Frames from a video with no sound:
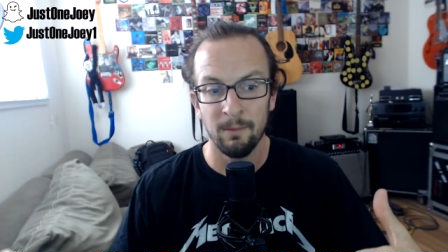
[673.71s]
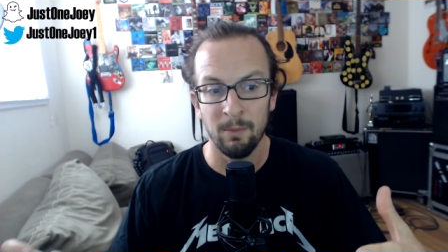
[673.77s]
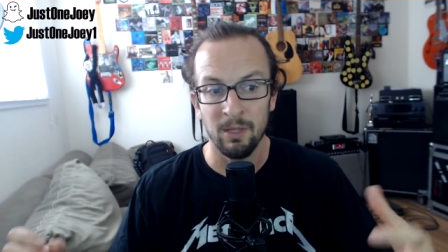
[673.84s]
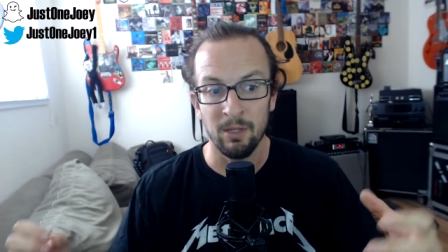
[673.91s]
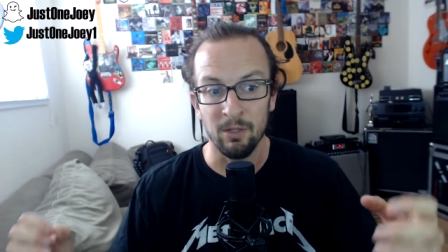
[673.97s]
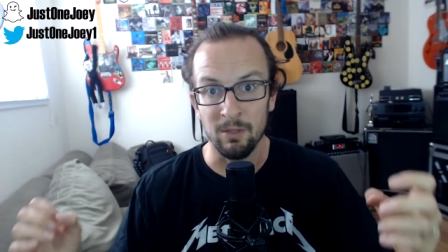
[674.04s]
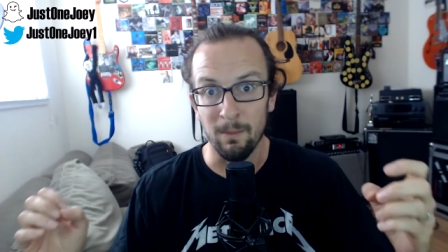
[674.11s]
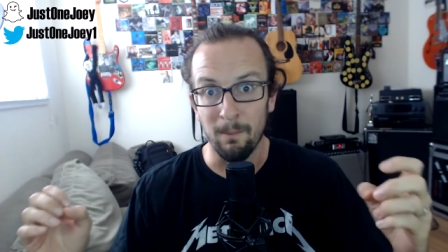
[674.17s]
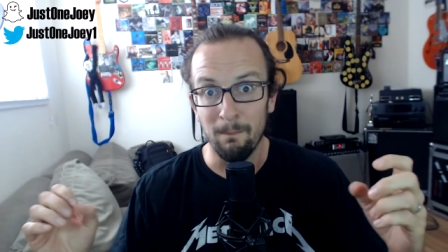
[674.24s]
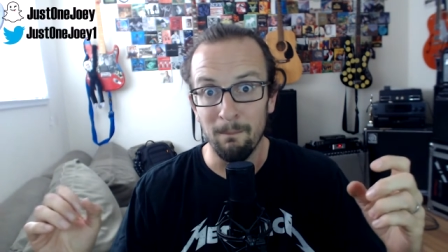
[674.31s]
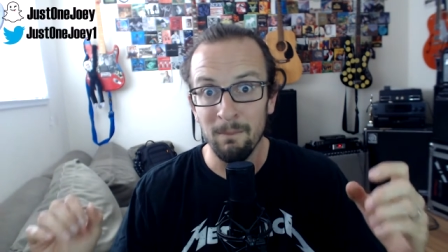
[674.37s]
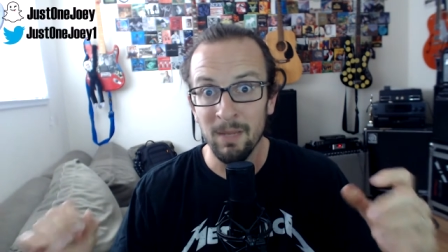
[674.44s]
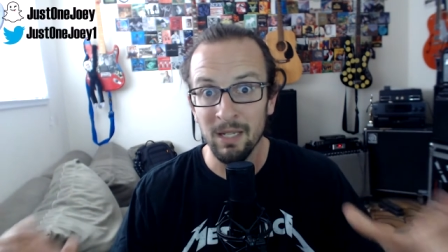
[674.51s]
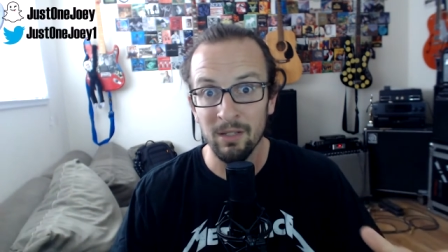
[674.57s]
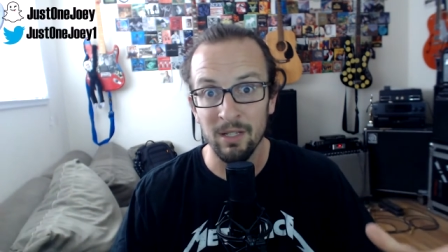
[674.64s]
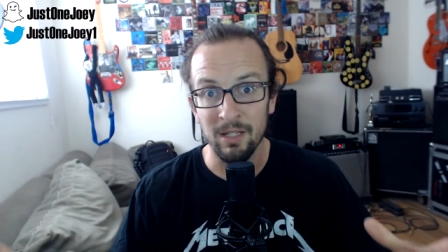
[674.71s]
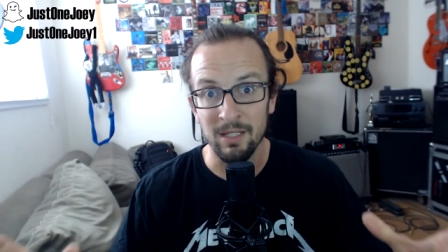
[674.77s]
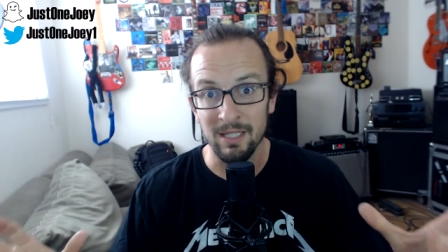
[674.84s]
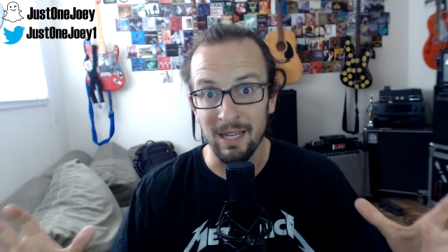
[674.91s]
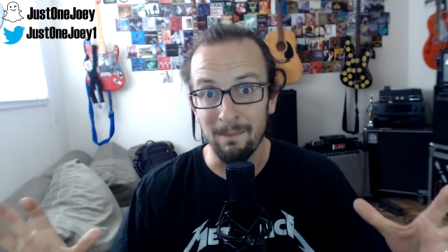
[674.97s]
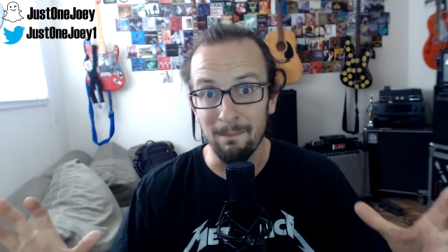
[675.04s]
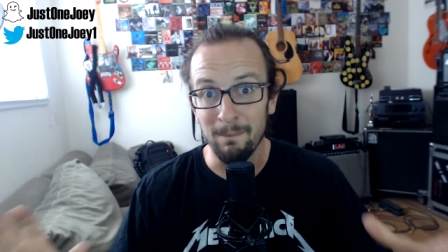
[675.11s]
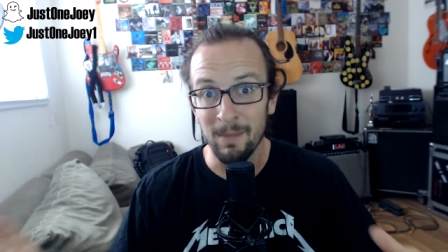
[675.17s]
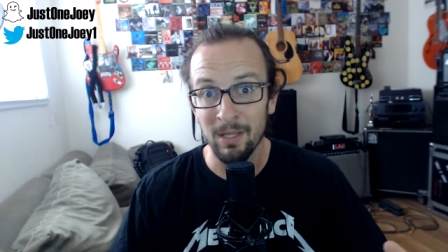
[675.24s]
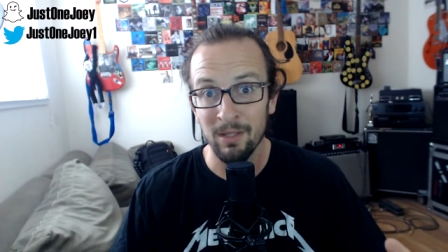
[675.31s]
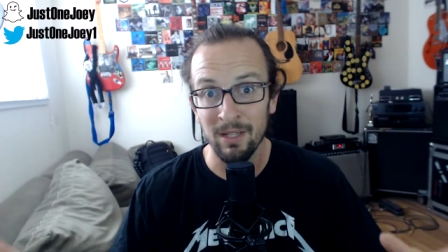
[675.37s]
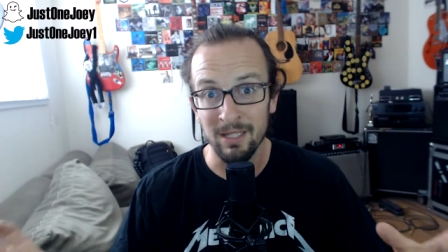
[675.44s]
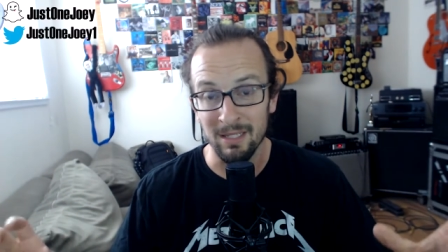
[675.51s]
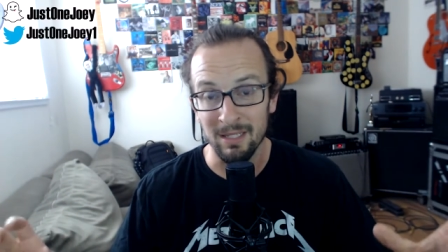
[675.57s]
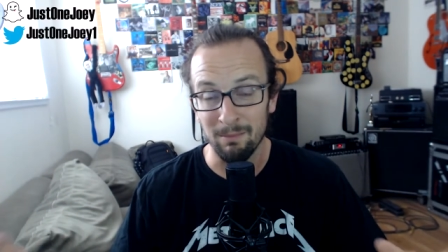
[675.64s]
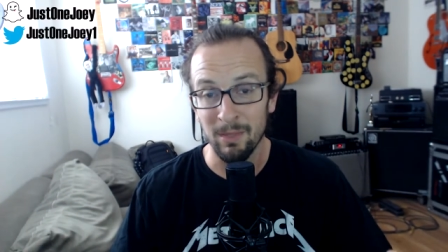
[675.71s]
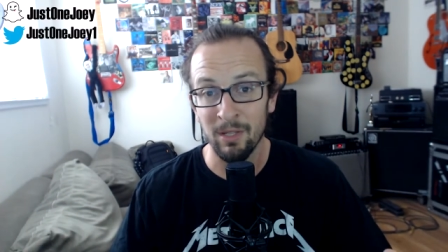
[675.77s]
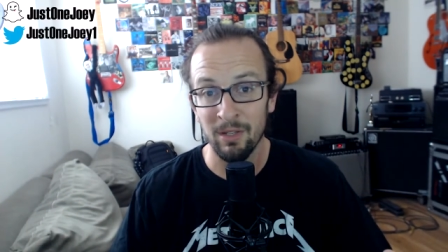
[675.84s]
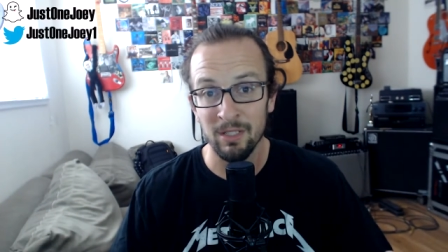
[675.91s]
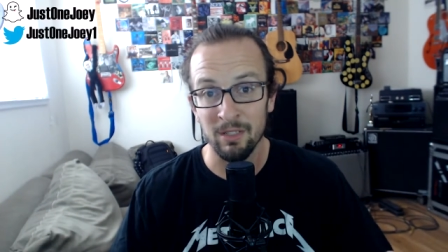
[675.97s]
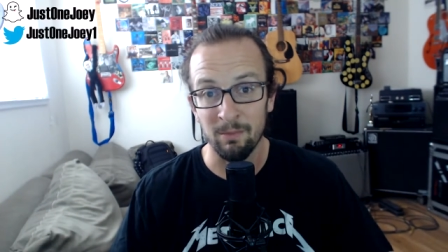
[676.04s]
But there's millions and millions and millions